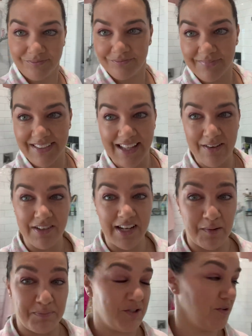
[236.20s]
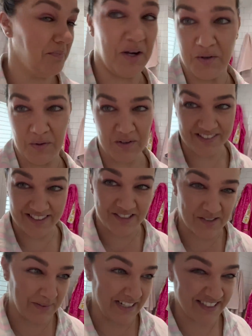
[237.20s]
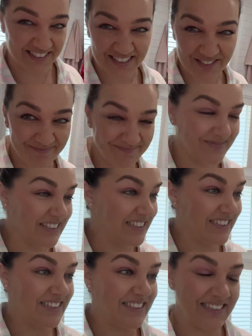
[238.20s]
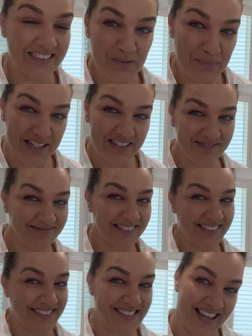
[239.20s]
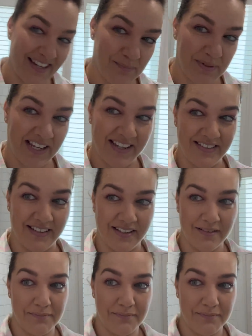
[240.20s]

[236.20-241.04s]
We love an updo mohawk situation. A little bit done but undone.